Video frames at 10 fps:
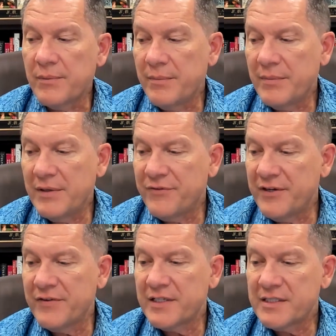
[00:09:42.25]
my
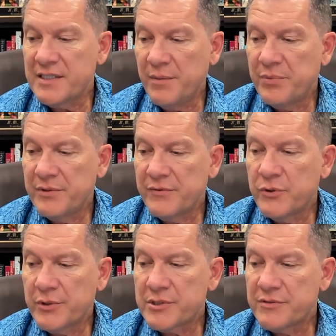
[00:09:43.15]
favorite example of
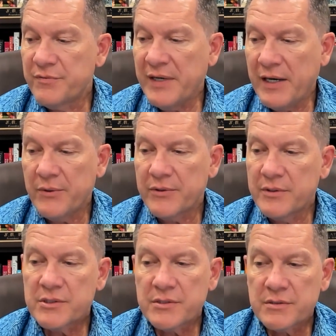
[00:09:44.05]
coercive power
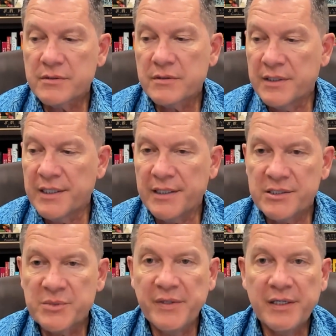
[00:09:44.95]
is getting a
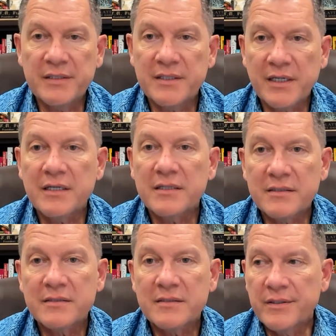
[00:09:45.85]
speeding ticket.
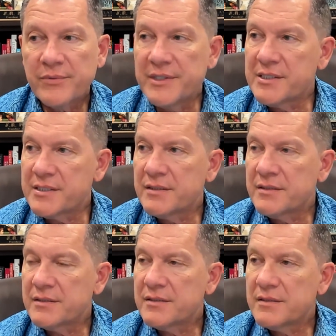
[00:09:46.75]
And the
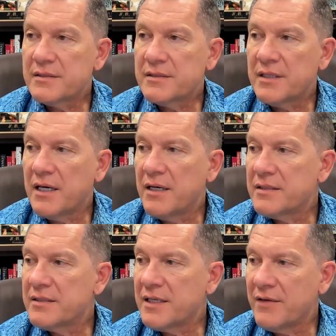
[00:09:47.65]
reason
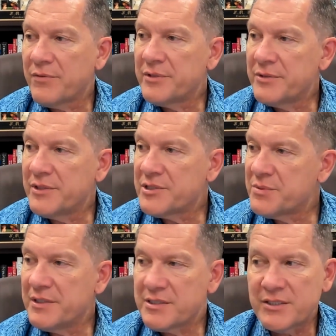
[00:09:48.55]
that the government wants
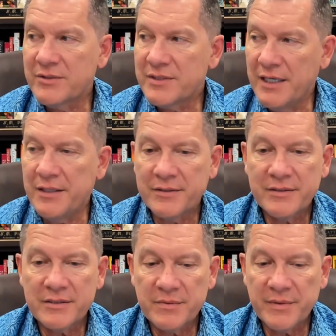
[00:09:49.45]
me to slow down
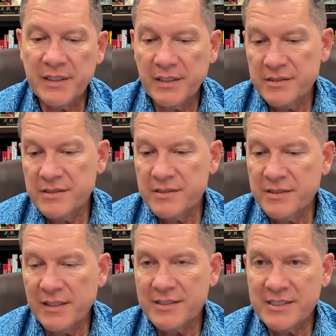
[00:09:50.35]
is because it's
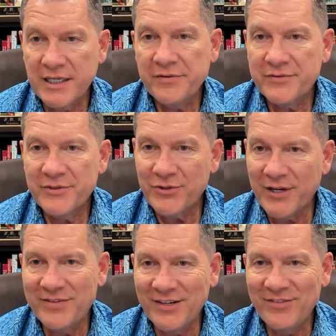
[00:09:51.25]
not safe to
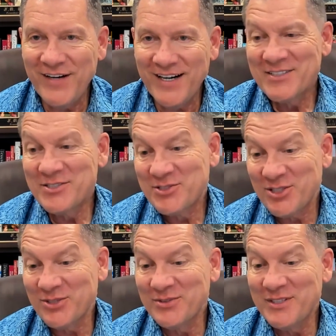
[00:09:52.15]
drive that fast. In
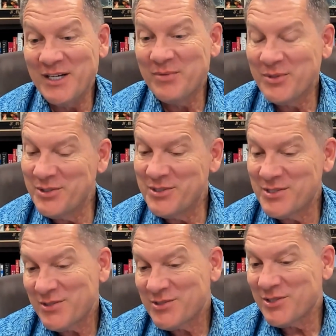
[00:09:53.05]
certain neighborhoods and
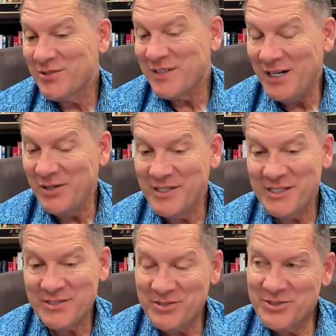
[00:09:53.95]
on certain
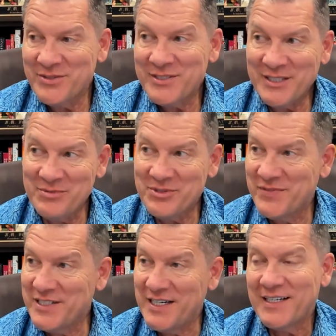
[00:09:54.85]
highways at certain times of
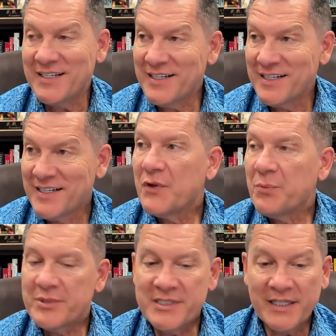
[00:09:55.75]
day, they're
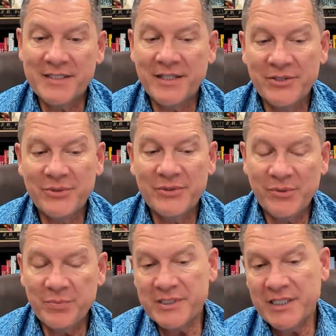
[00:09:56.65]
protecting you and they're
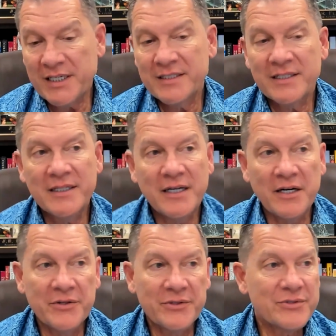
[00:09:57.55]
protecting
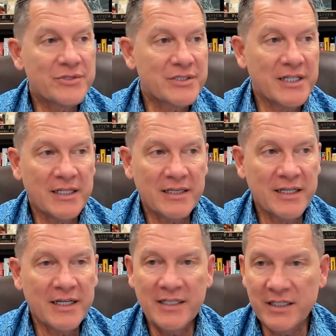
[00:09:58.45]
others that
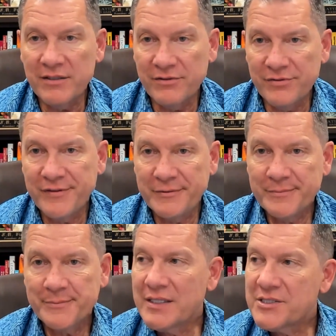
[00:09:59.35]
they love.
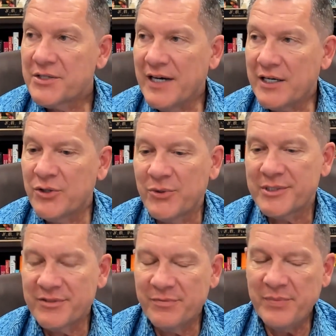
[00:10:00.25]
And so that
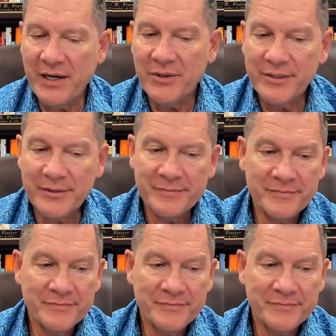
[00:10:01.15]
coercive power,